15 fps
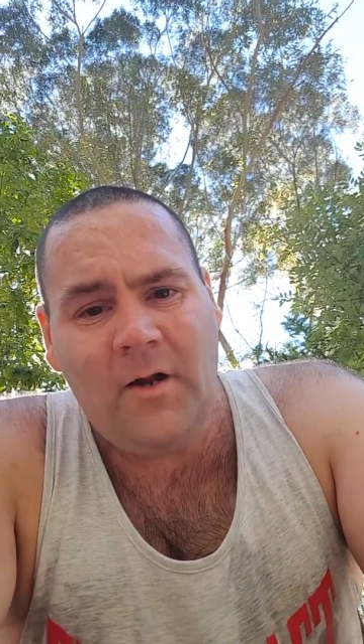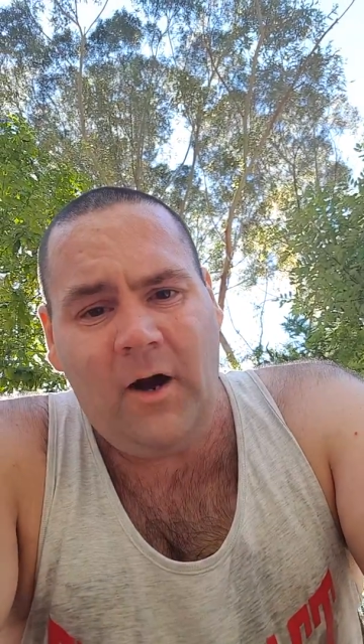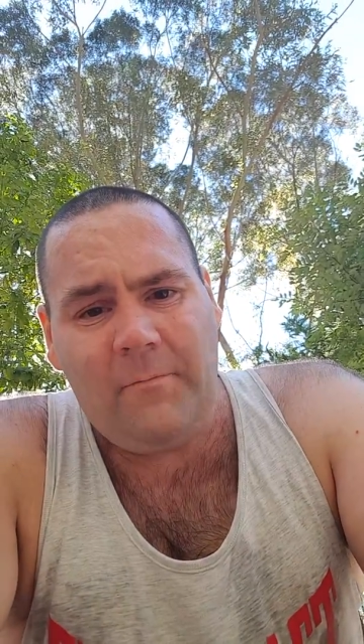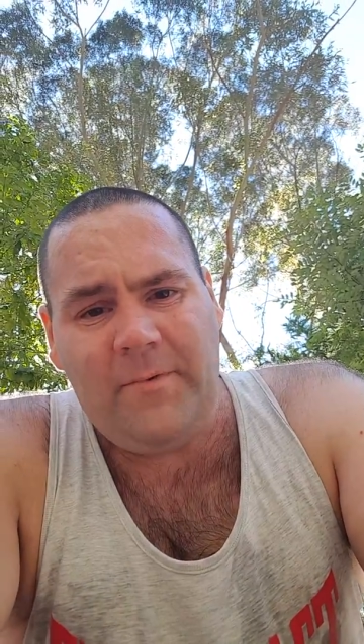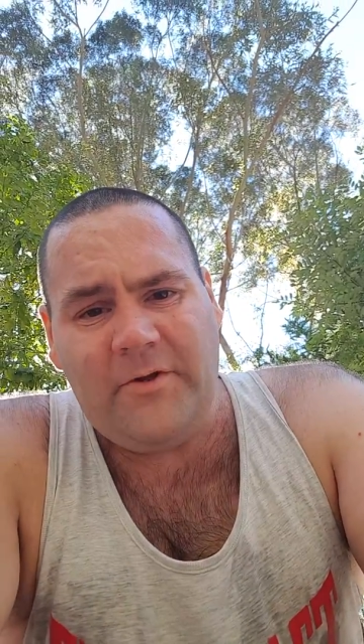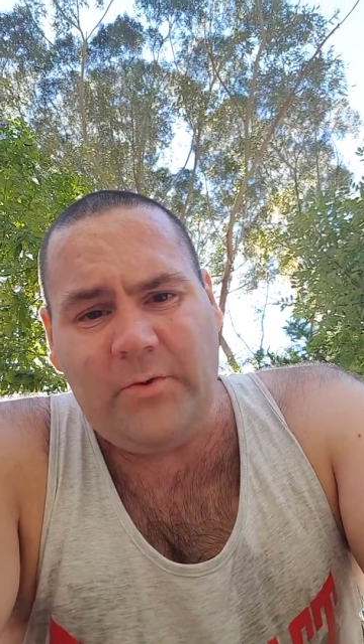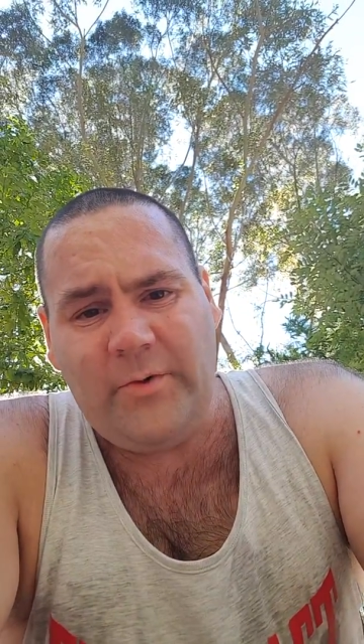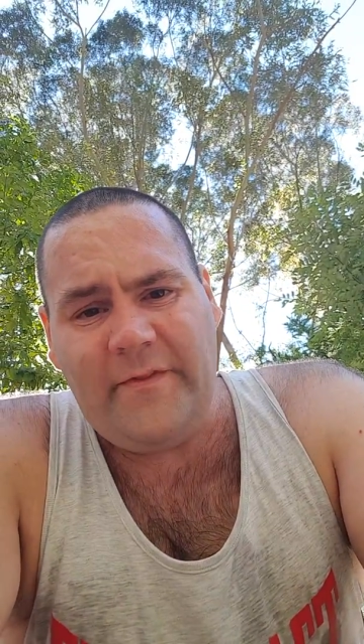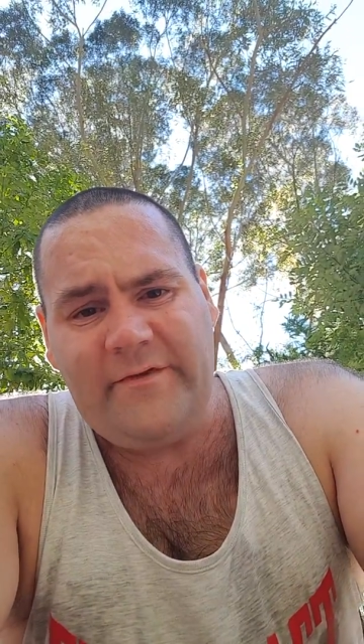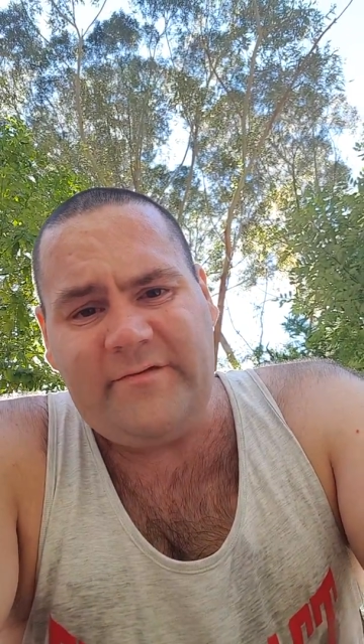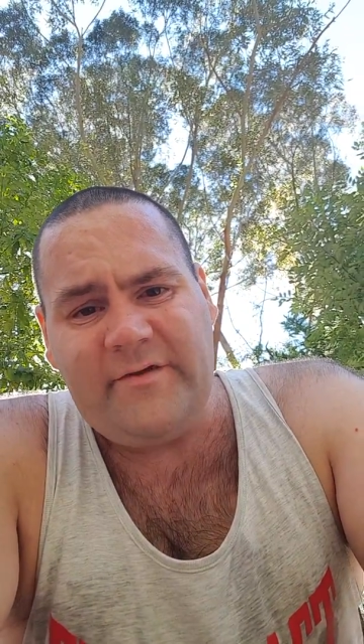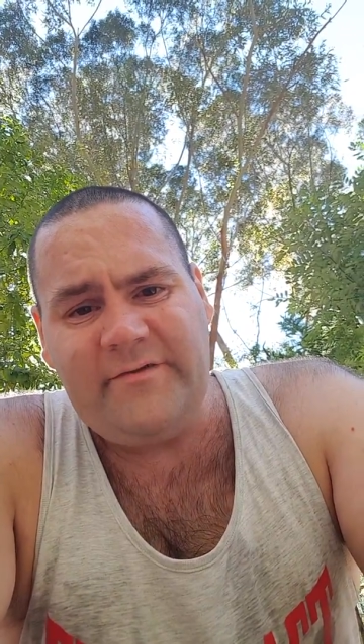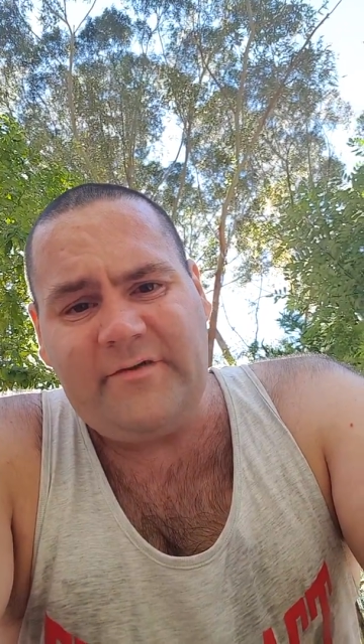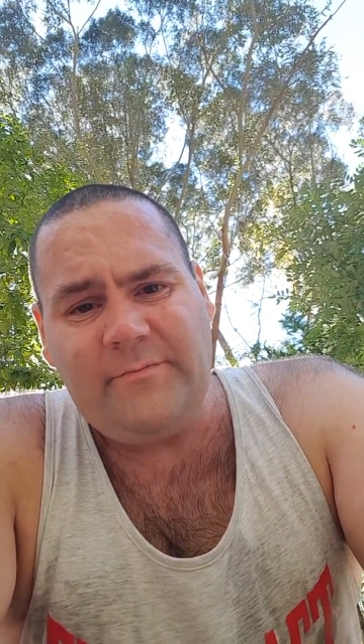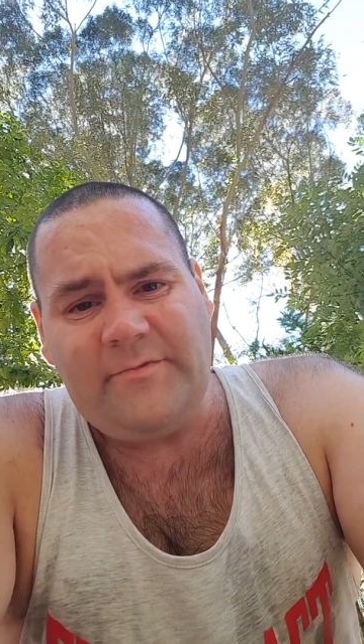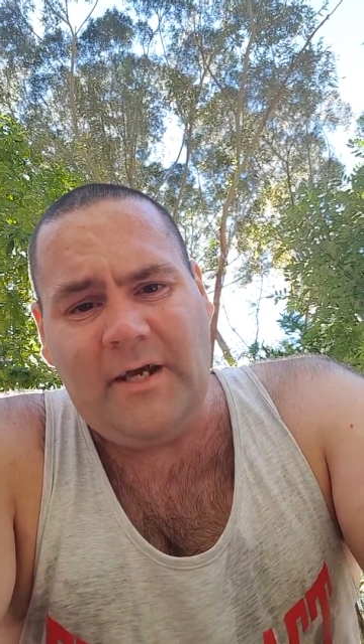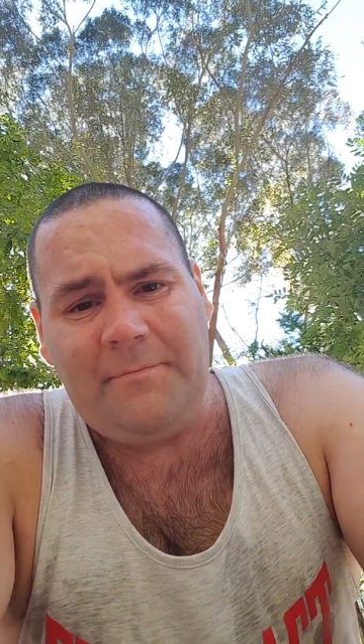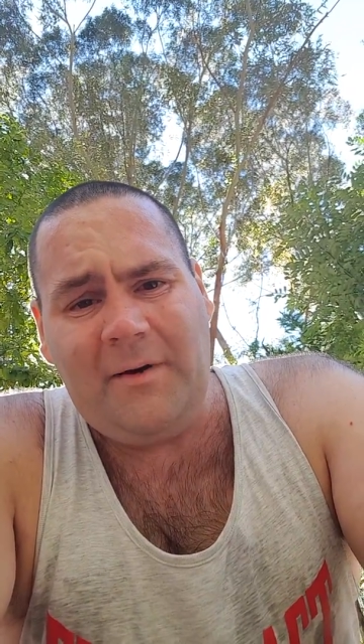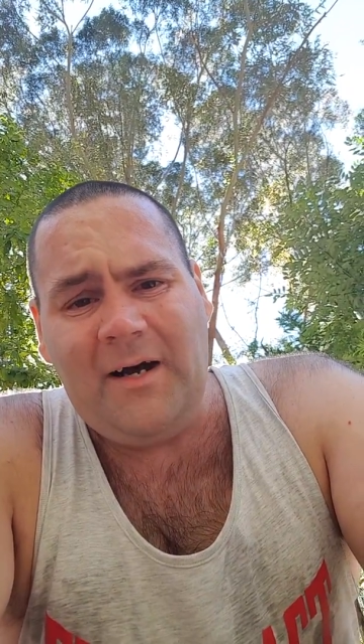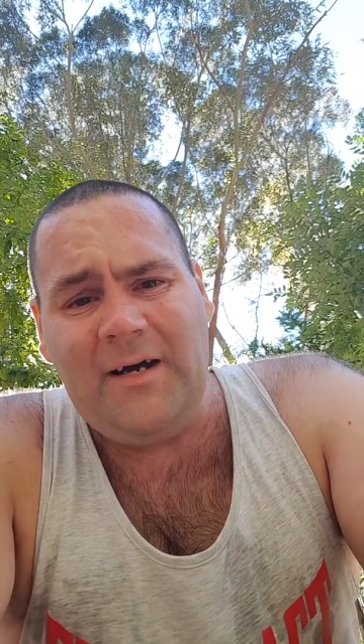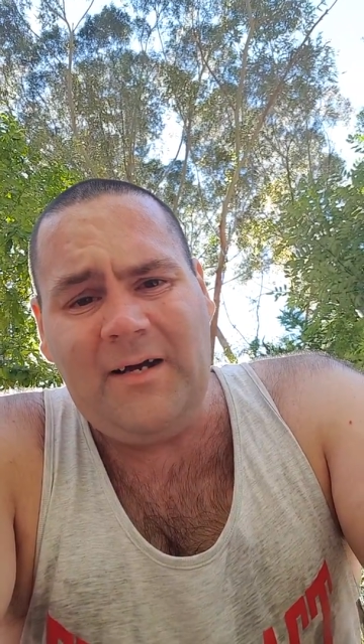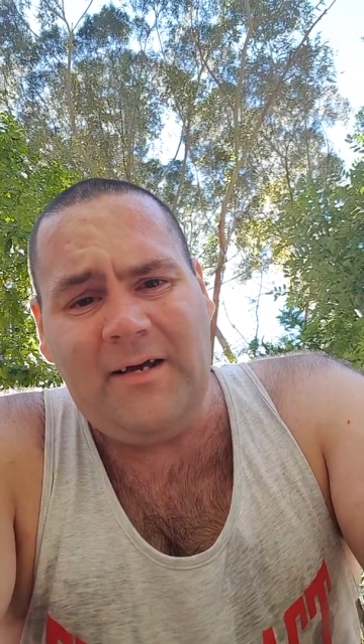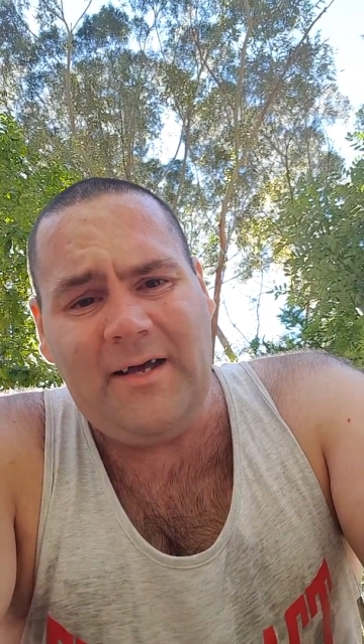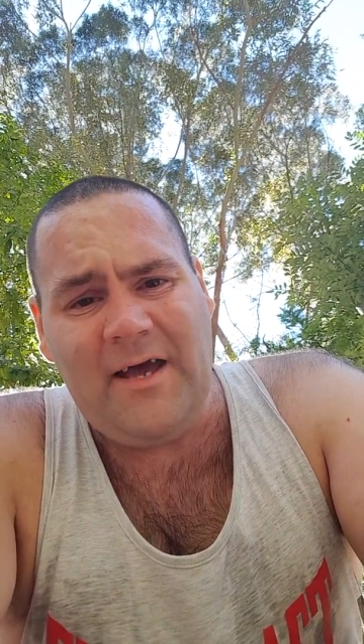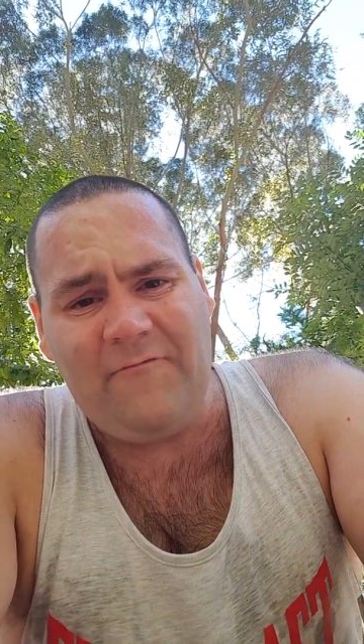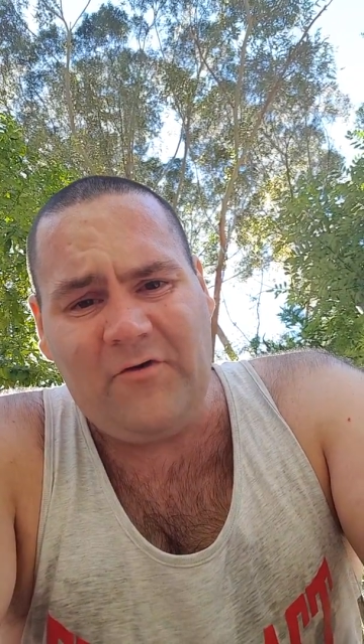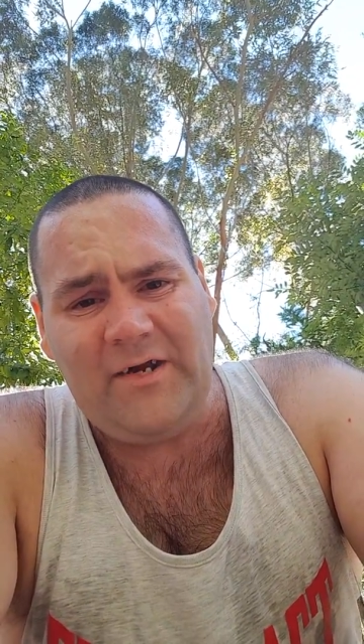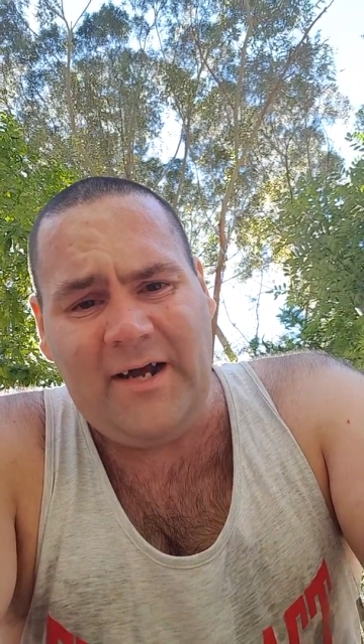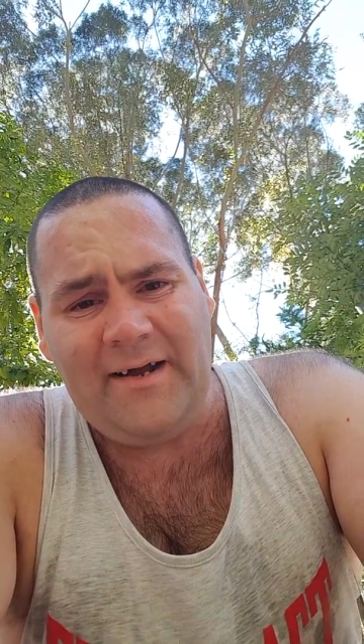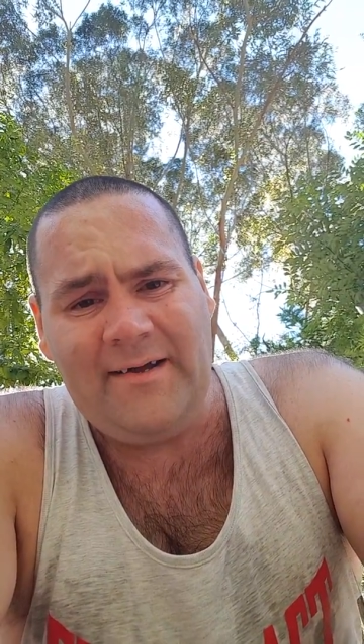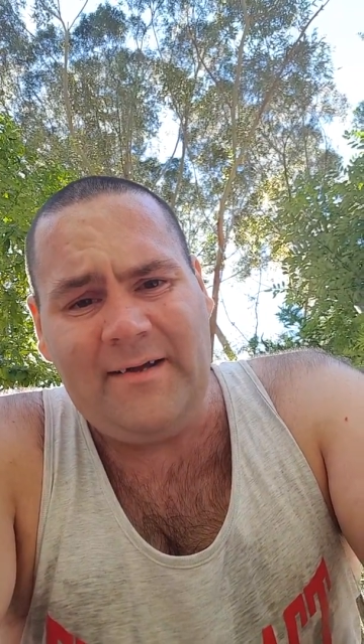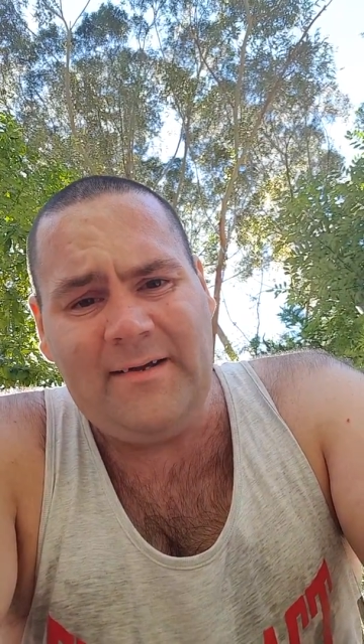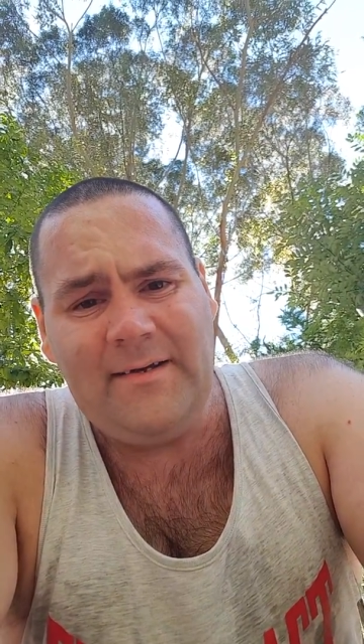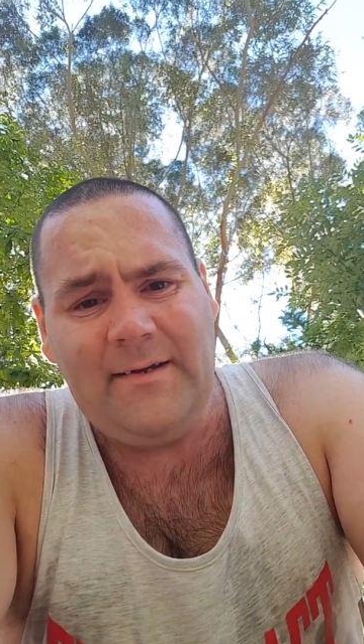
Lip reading: I've been doing this since September, every day.